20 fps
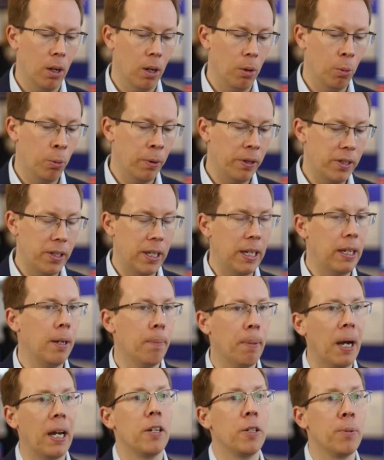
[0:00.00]
with senior
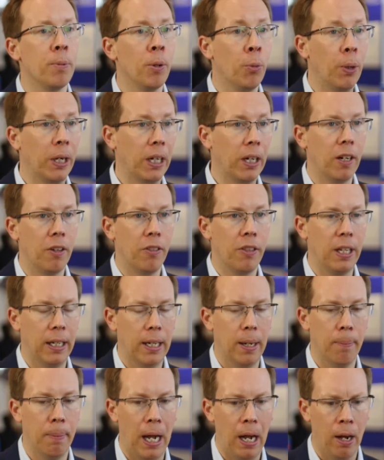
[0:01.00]
management, we're going to
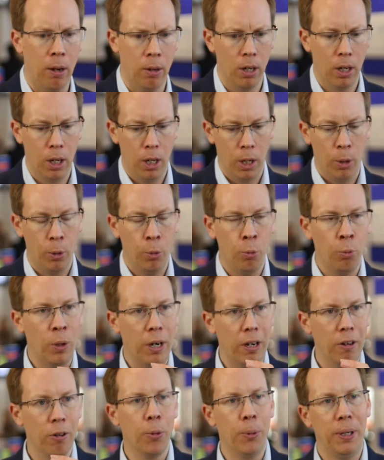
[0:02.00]
think about
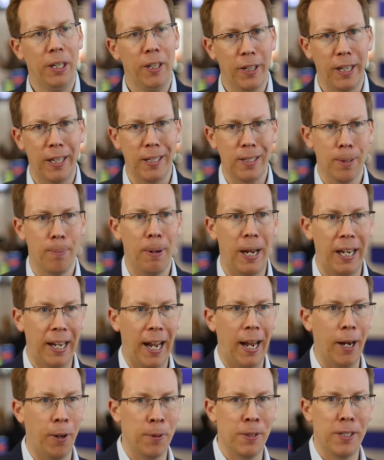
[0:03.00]
where are we looking to make
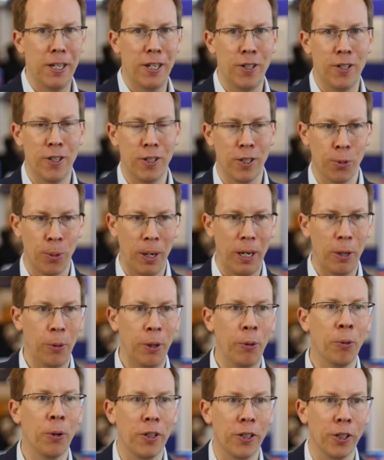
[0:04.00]
acquisitions? Where do we
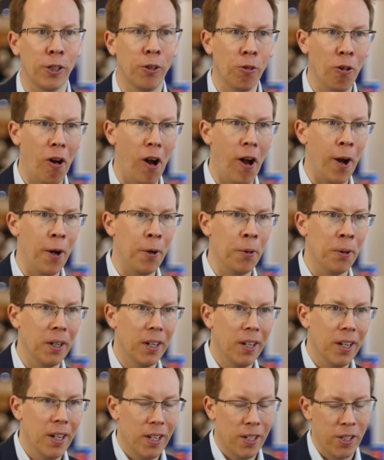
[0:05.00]
want to grow?
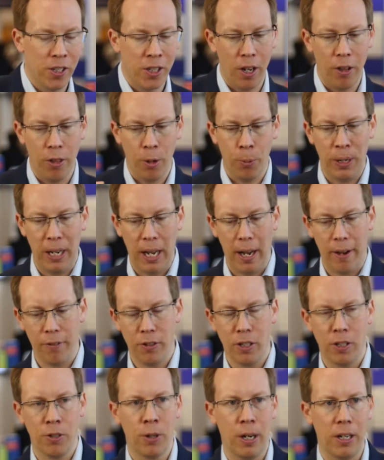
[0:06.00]
So that we have a
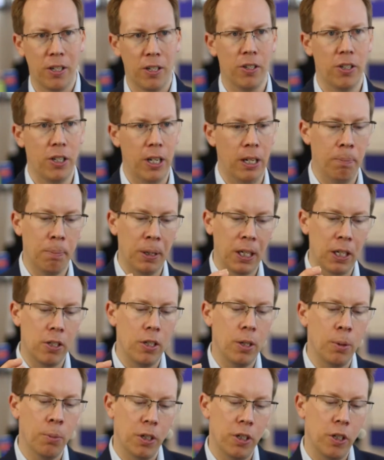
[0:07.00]
strategy, because
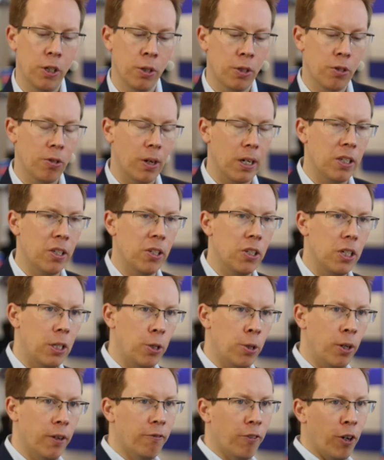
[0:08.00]
you want your strategy
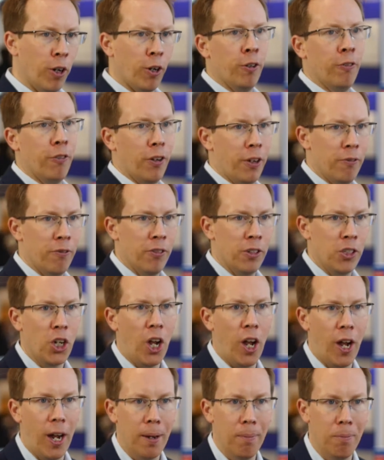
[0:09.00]
to evolve over
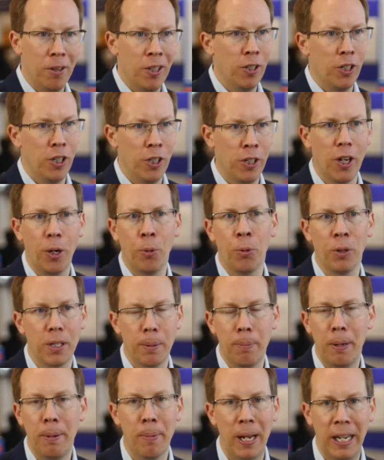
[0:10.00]
time. You don't want to
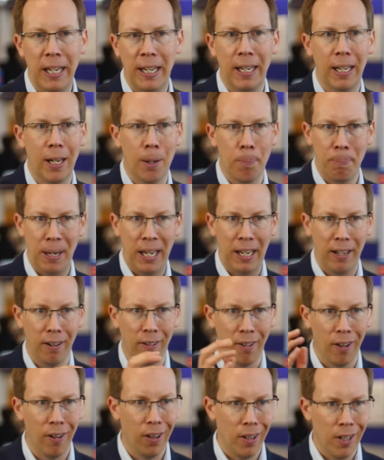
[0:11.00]
be making a big
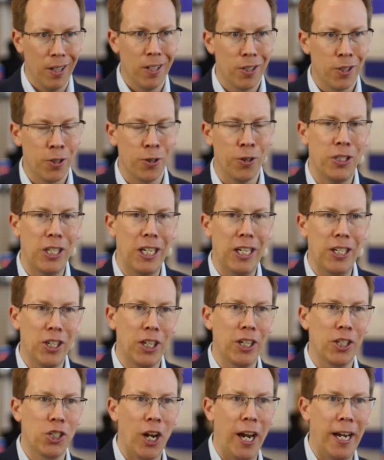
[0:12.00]

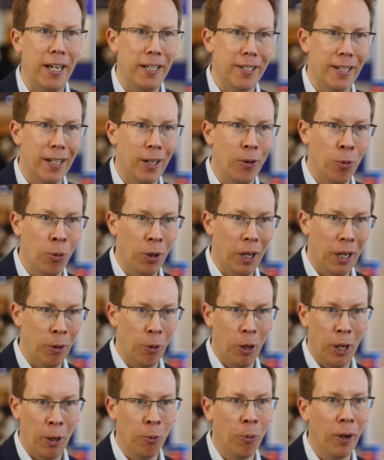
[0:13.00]
strategic change
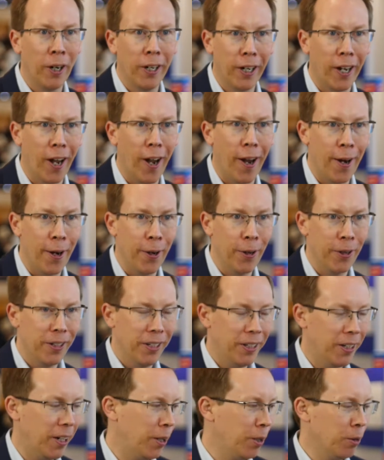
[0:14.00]
in one go.
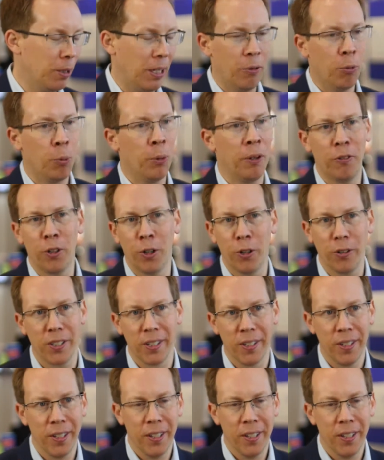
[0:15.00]
We've got